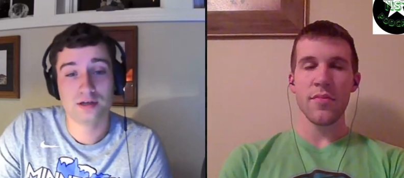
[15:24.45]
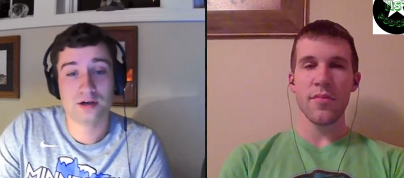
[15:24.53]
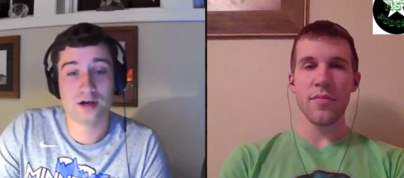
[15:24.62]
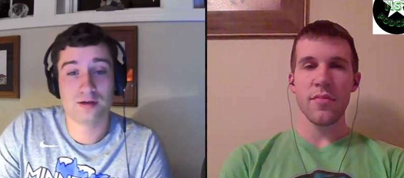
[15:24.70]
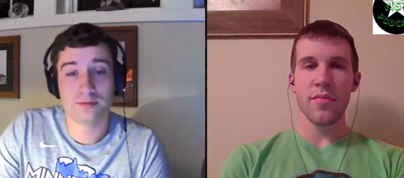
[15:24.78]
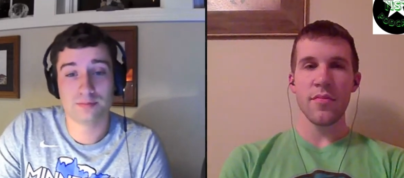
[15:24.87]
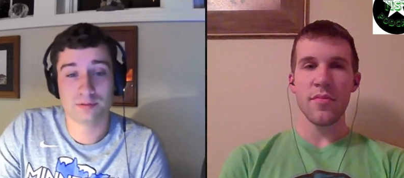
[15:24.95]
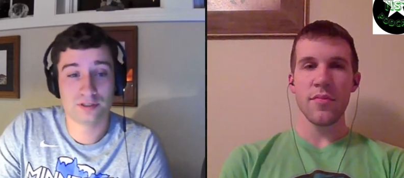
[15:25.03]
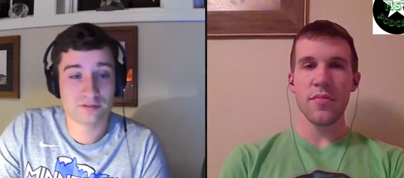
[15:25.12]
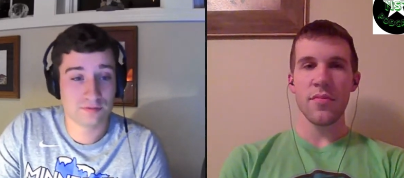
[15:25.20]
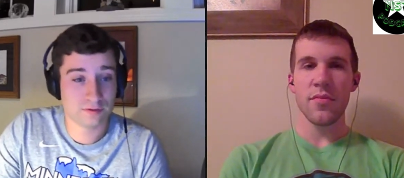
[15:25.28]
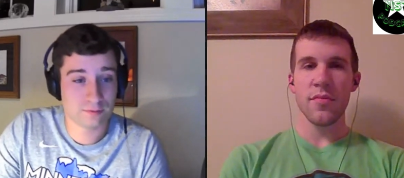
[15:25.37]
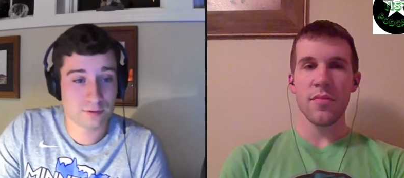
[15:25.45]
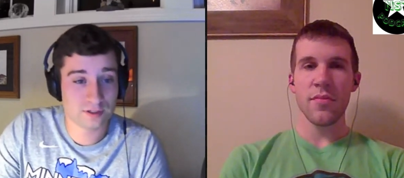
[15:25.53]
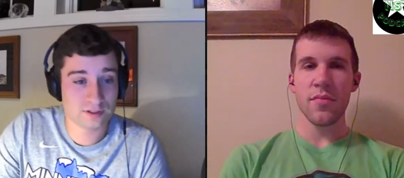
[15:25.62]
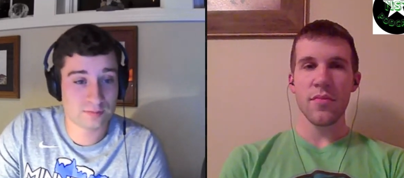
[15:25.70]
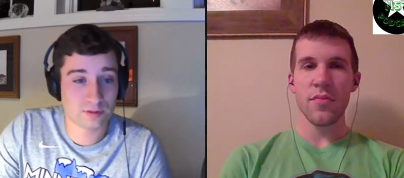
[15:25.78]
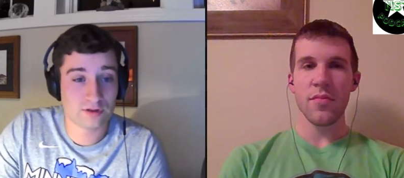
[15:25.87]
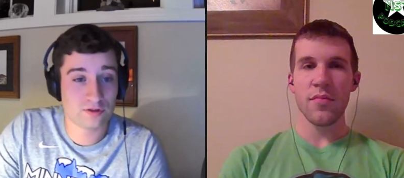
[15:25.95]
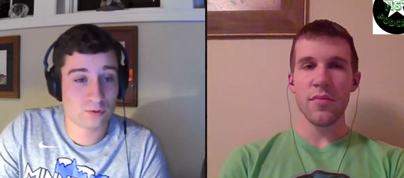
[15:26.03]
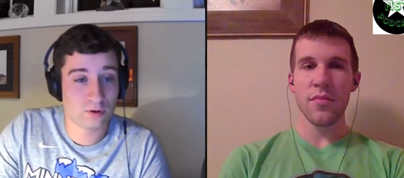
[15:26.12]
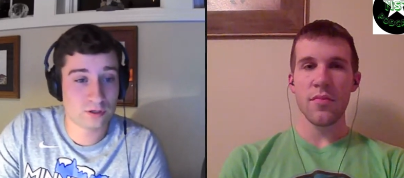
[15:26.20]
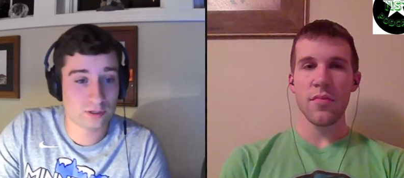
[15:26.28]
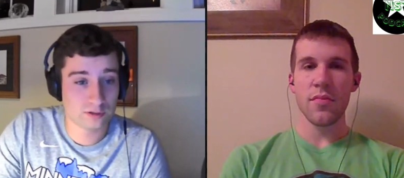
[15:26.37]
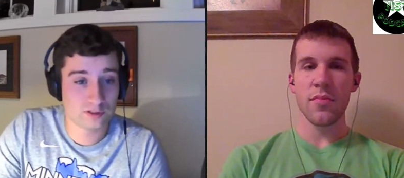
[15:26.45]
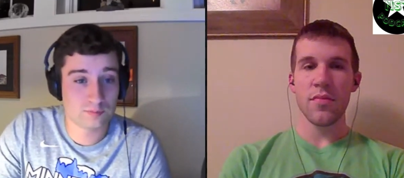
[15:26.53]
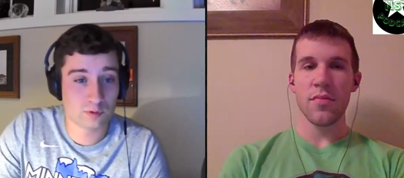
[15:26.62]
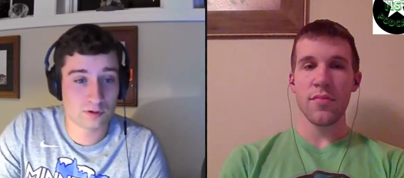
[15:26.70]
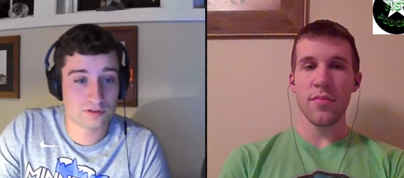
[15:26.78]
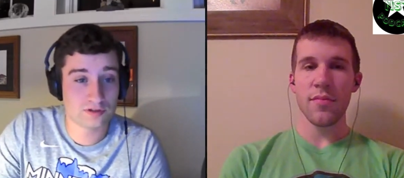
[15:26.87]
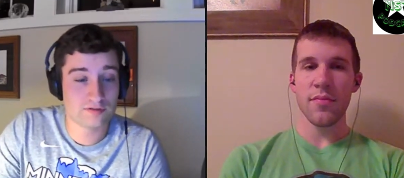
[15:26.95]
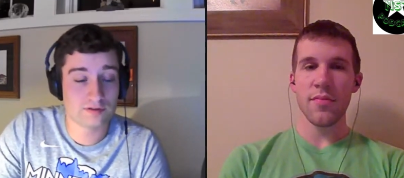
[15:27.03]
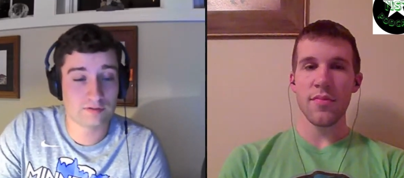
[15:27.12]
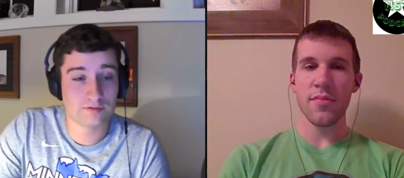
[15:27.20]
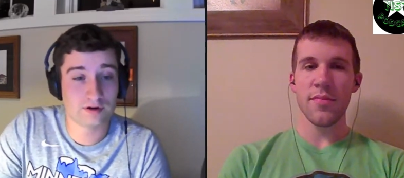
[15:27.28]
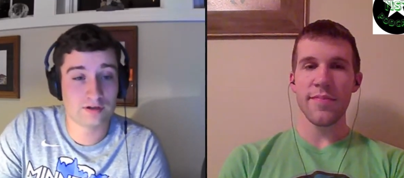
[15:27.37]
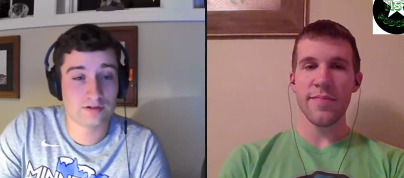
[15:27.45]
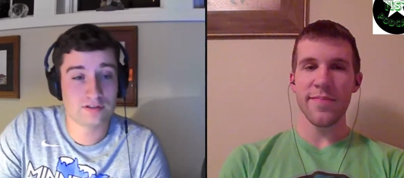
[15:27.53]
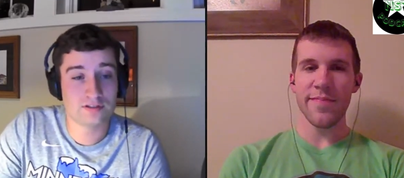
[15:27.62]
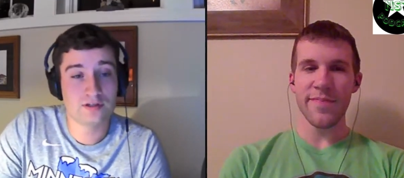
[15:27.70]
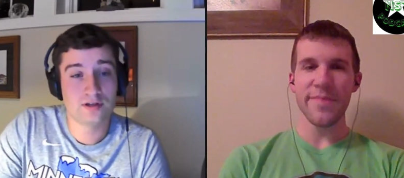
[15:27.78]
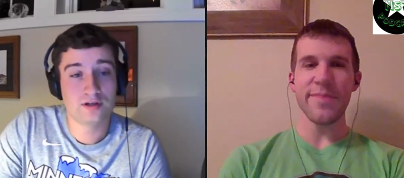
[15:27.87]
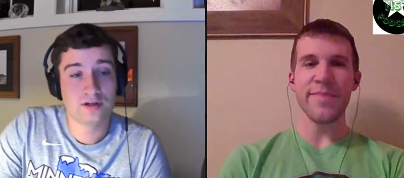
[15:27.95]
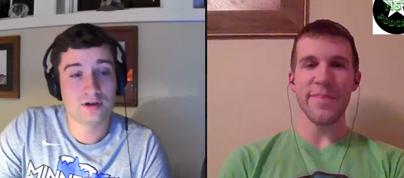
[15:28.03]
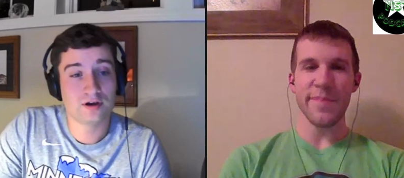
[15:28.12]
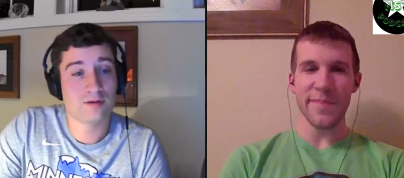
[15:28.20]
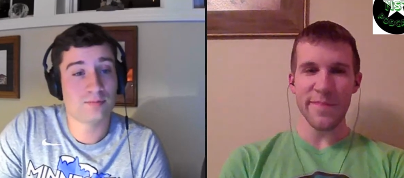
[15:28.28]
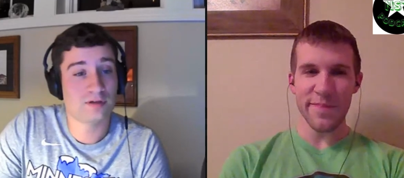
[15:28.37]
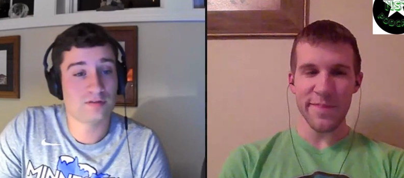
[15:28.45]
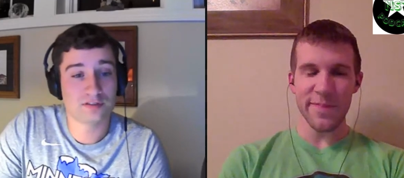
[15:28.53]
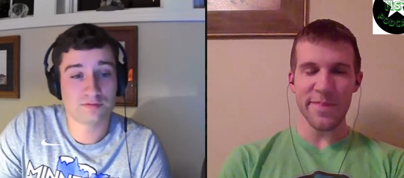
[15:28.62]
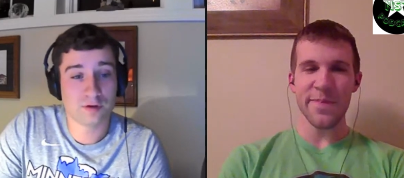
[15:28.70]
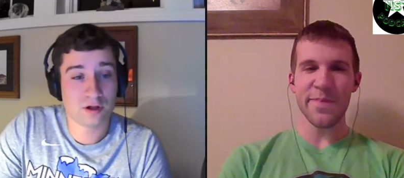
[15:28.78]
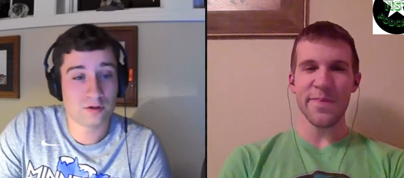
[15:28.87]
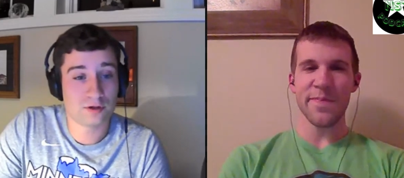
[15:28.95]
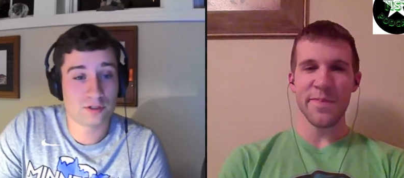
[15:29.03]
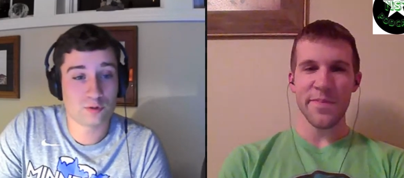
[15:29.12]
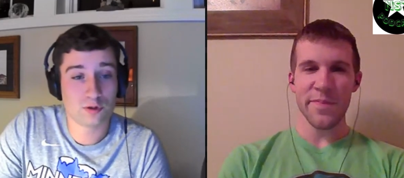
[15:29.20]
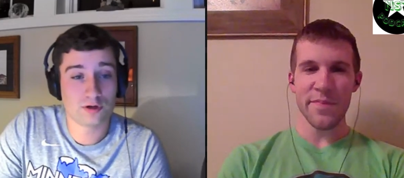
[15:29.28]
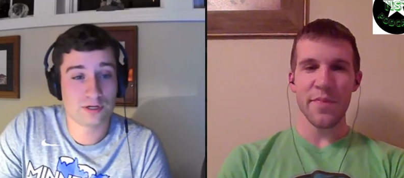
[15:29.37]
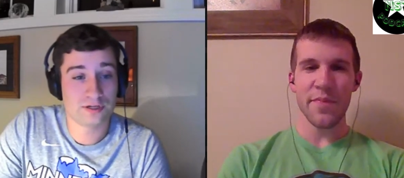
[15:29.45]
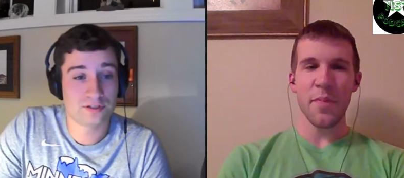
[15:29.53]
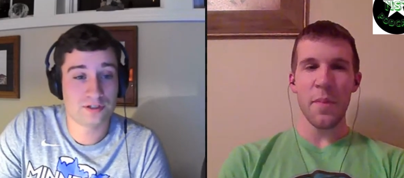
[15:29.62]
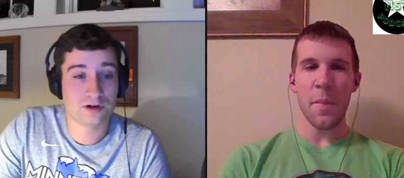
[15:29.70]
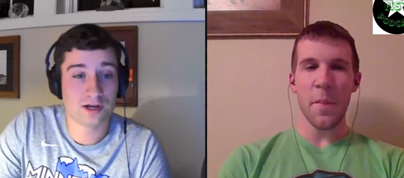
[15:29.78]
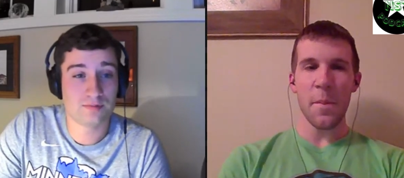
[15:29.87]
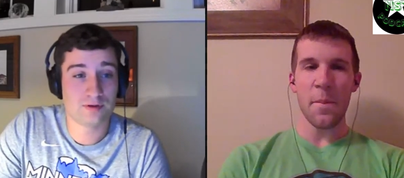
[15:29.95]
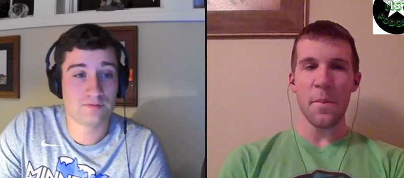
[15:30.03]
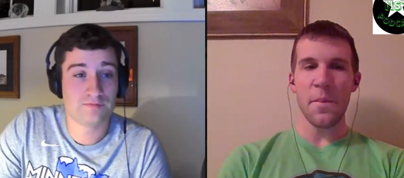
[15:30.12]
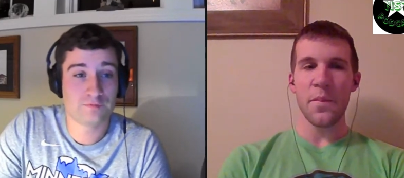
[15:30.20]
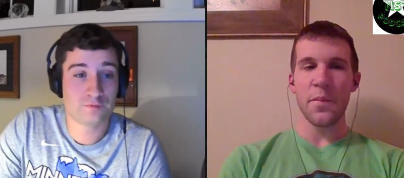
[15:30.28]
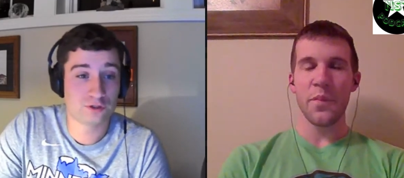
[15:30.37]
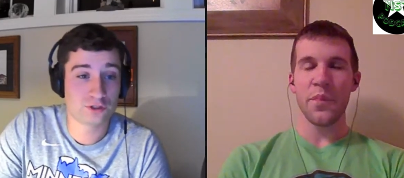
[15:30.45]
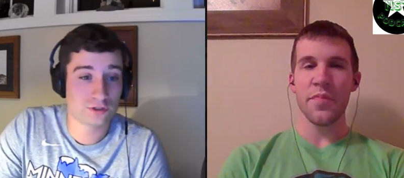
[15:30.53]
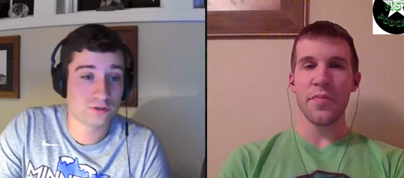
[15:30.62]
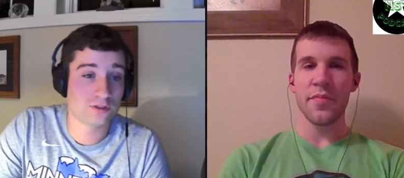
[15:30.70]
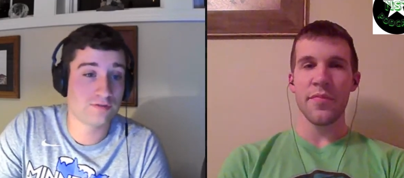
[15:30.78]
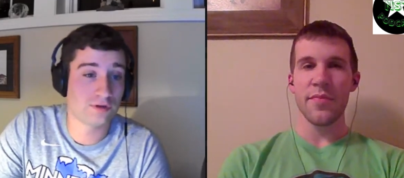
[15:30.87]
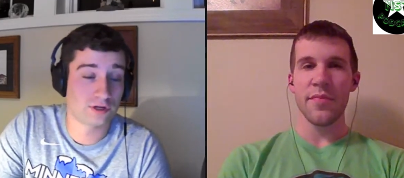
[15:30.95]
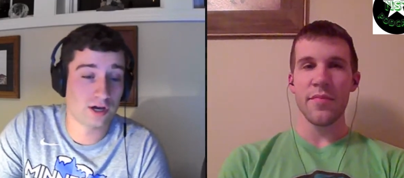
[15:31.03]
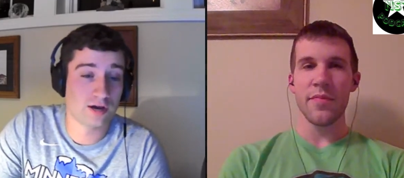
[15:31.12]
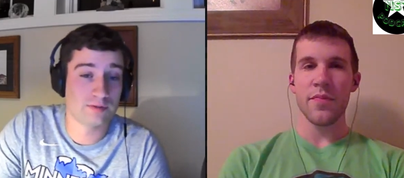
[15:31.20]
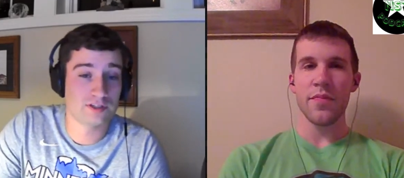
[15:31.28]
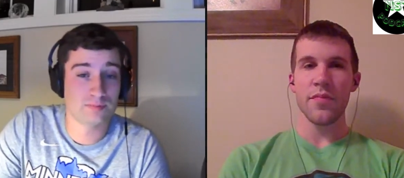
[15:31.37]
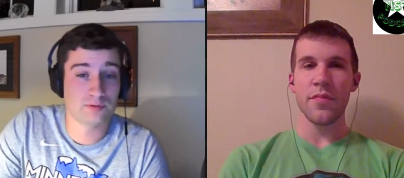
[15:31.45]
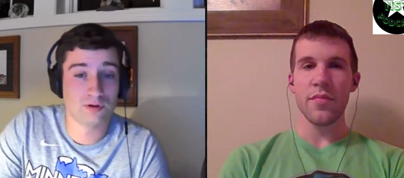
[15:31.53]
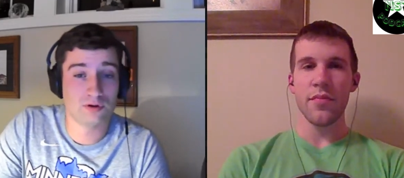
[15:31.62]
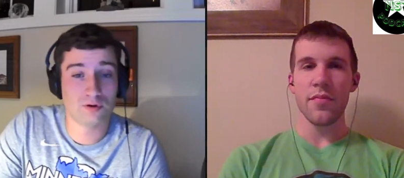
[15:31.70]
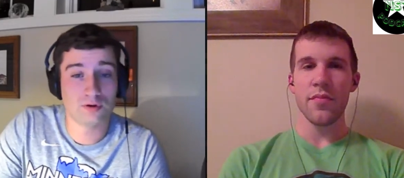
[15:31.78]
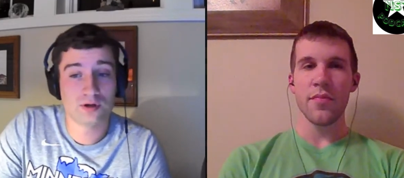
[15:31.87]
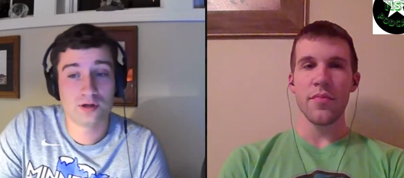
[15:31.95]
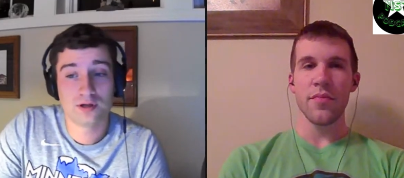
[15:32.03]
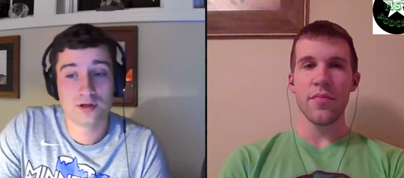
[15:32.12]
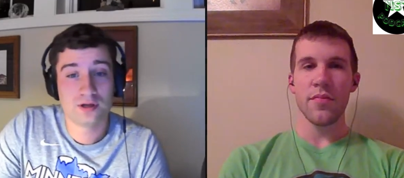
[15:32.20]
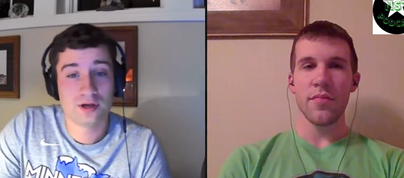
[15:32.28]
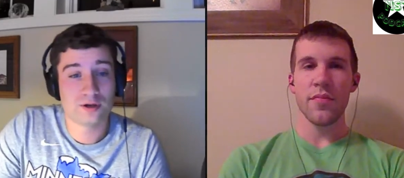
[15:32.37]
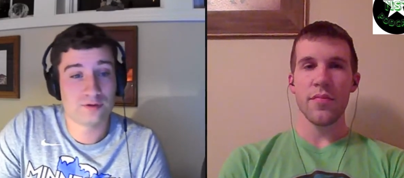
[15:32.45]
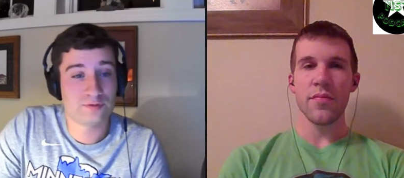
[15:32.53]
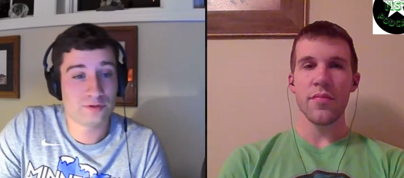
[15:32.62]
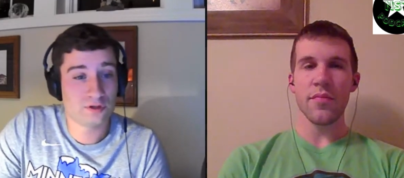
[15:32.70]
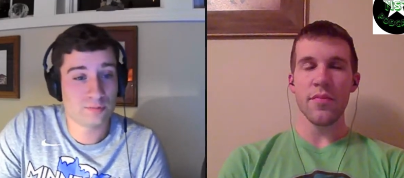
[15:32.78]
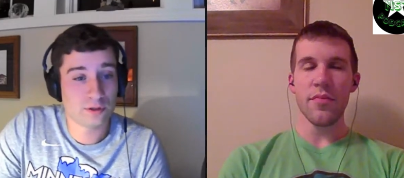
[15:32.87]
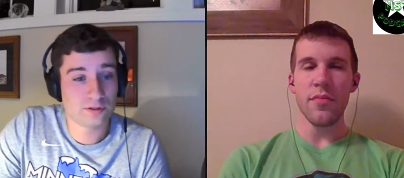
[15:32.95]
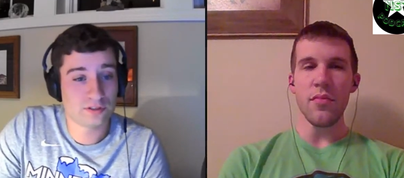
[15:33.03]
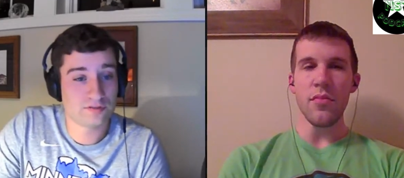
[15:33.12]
Speaker 1: Um, and please feel free to spread the word to your sports loving friends. Um, give us a follow on Twitter and Instagram, and for sure leave your comments below how you're feeling about this